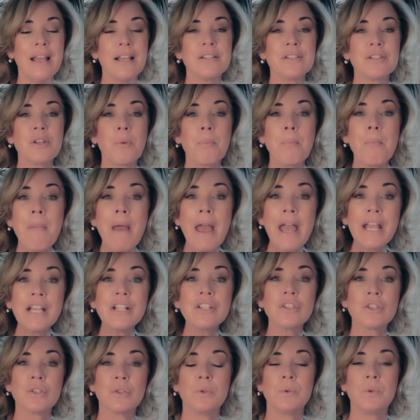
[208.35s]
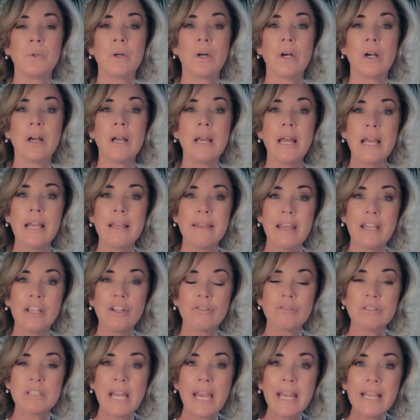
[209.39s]
So make sure that
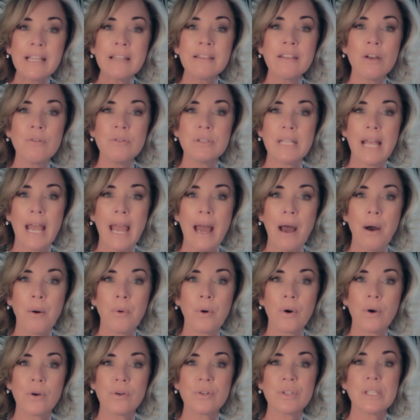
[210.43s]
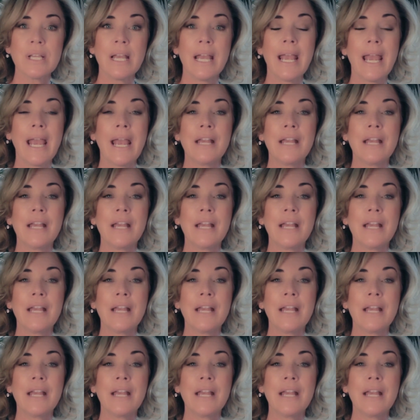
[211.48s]
you're taking those hours